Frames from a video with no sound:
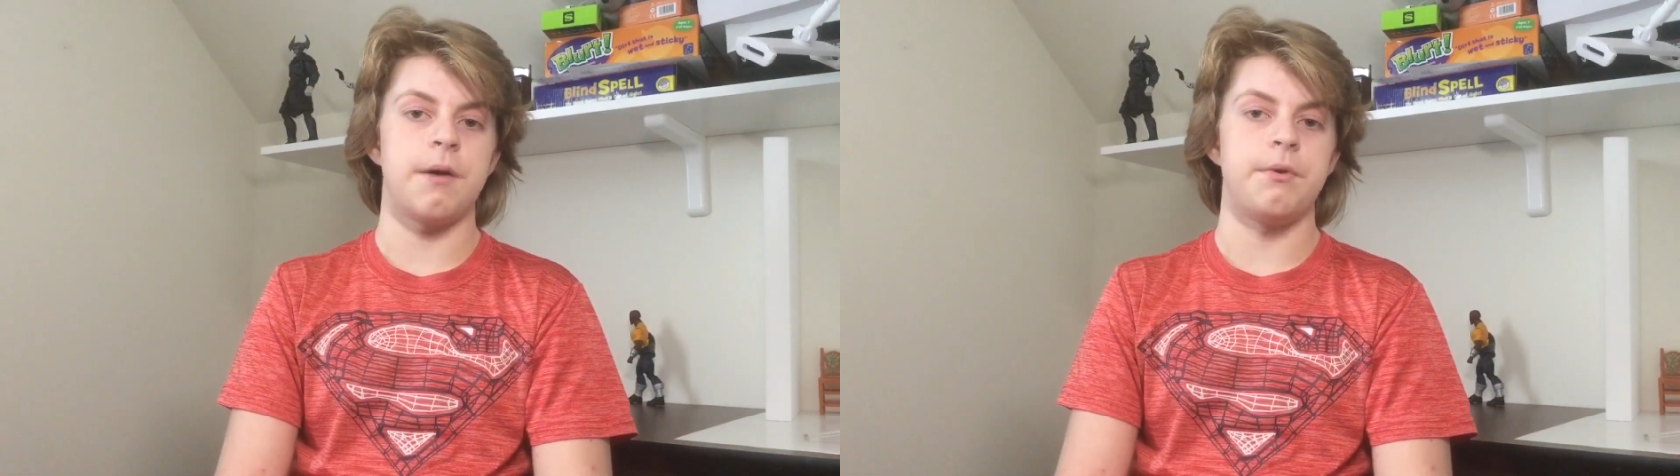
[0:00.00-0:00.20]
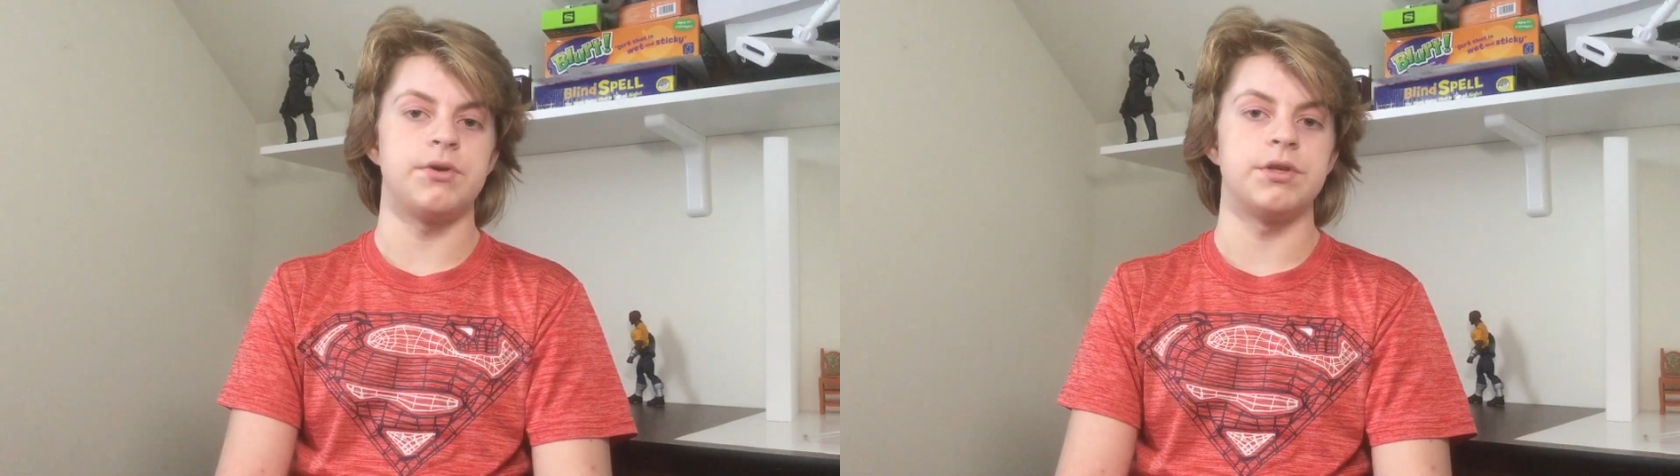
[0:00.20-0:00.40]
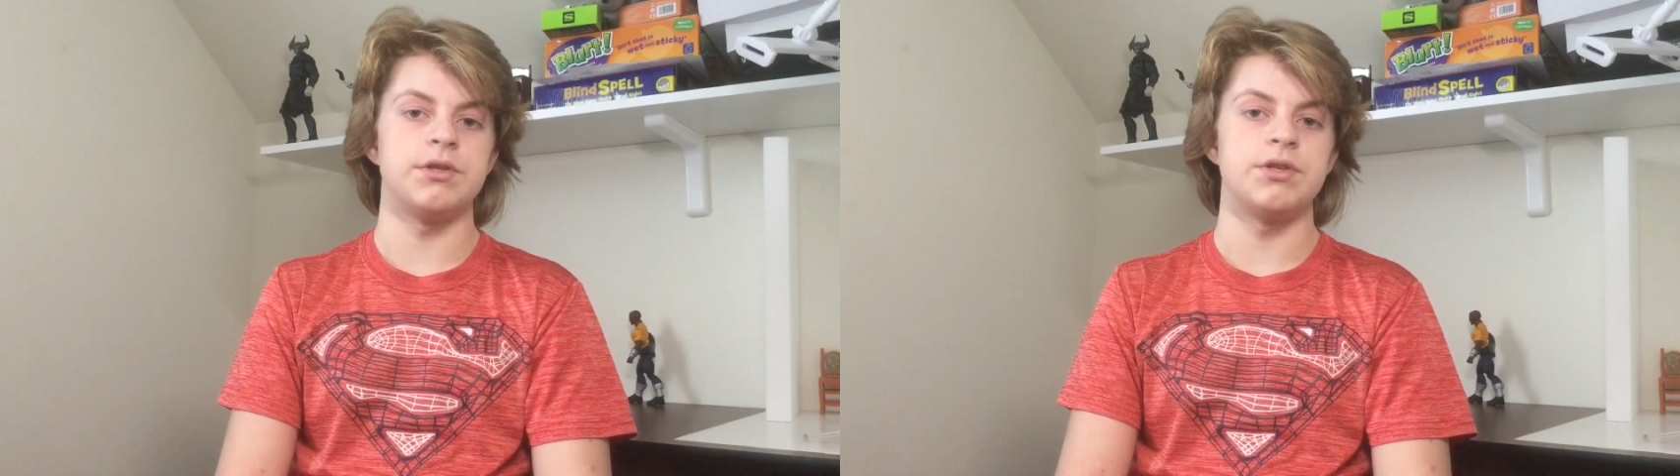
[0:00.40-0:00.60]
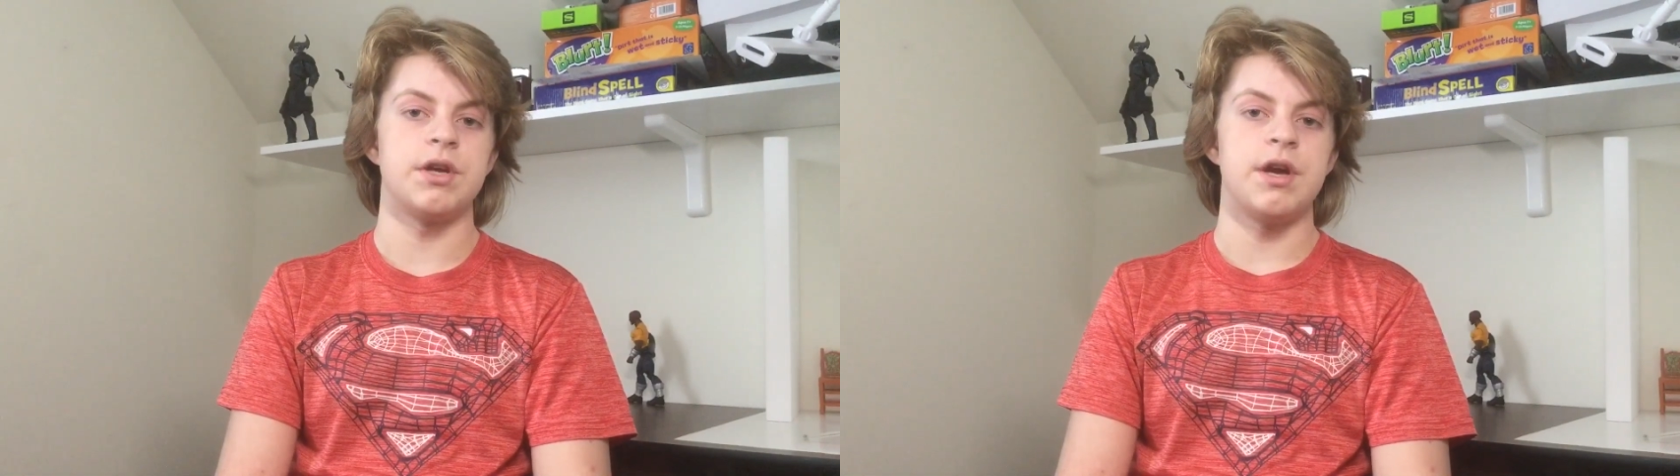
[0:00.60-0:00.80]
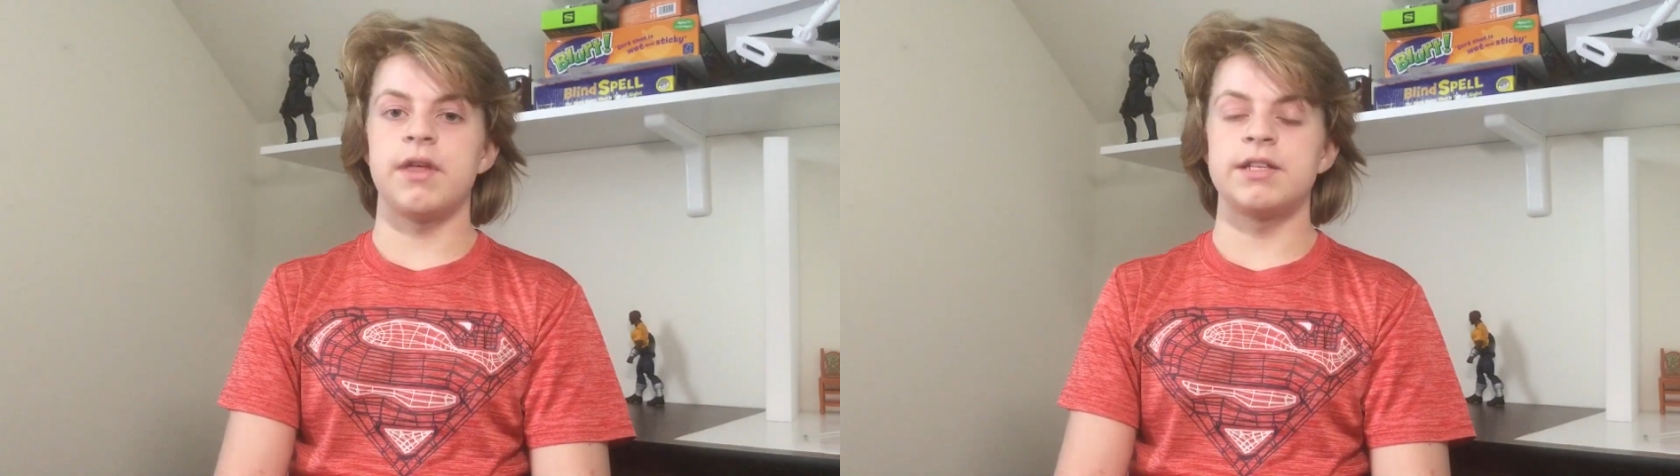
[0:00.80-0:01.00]
motions.
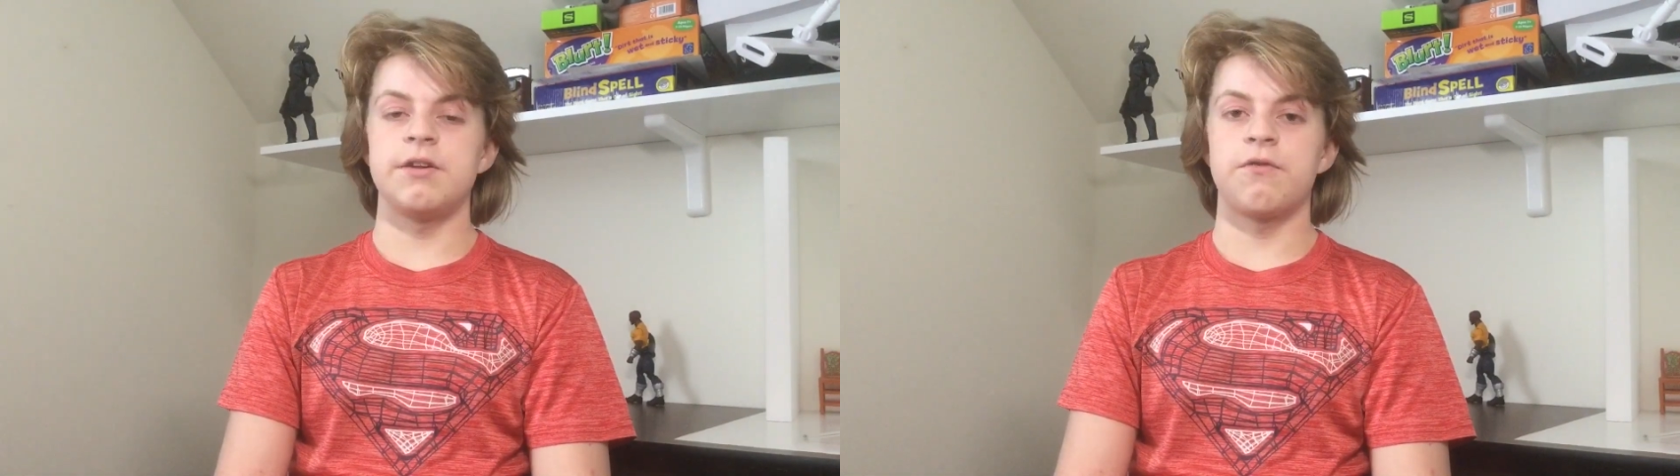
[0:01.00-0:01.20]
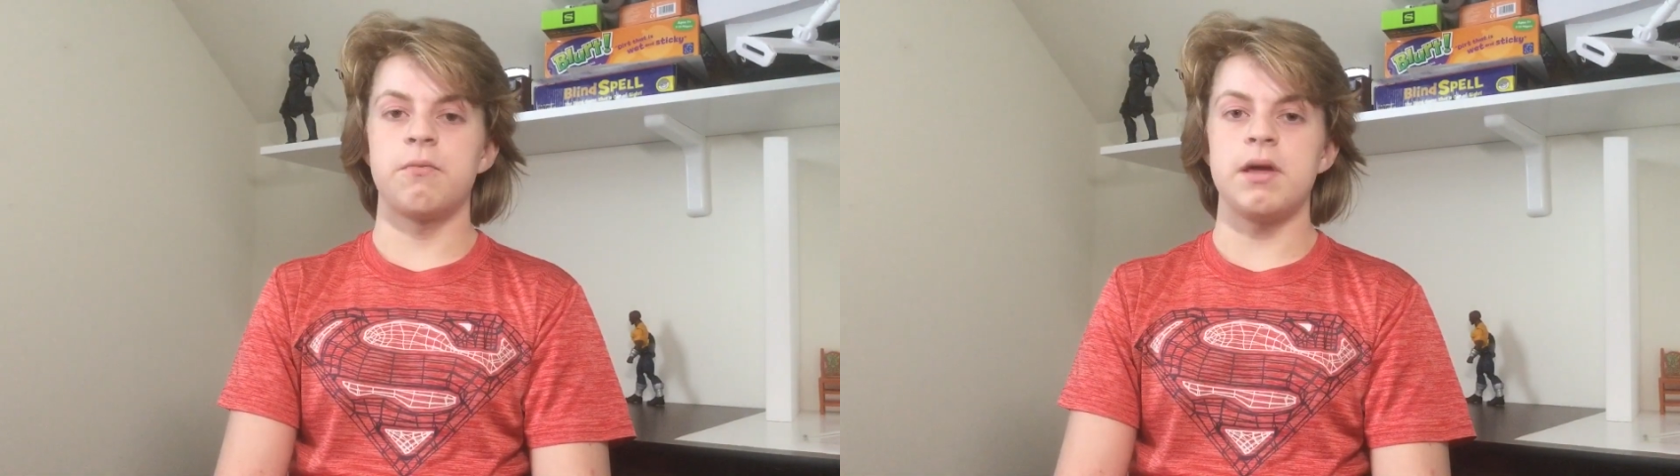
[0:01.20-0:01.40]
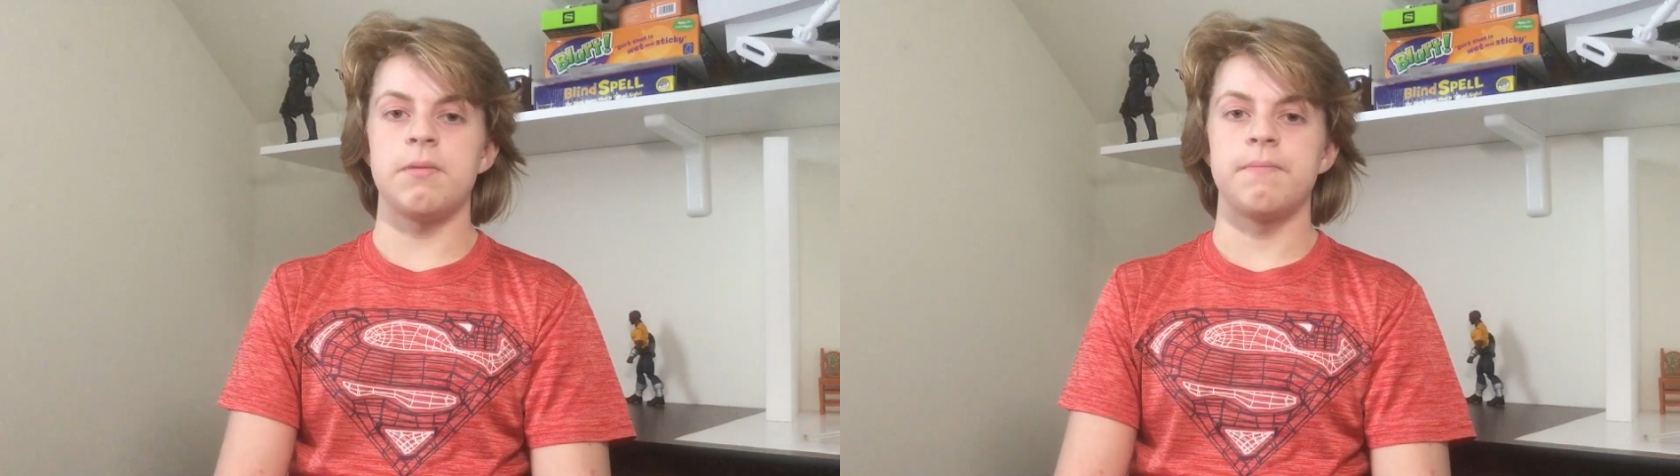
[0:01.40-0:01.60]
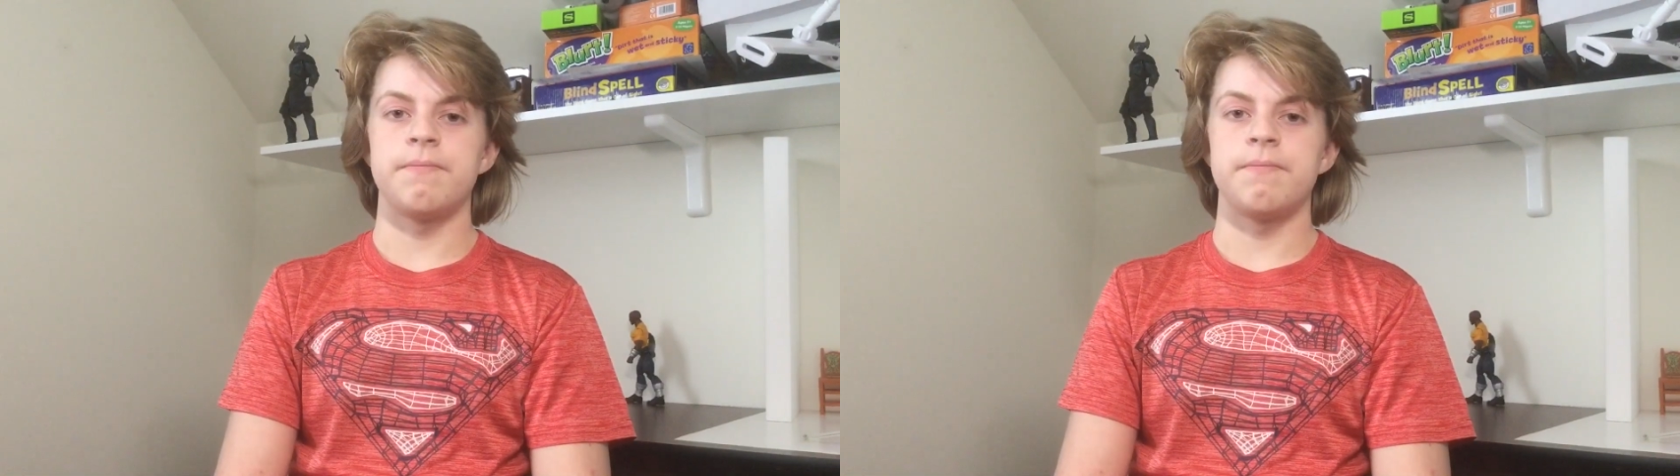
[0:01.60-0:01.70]
That's it for me.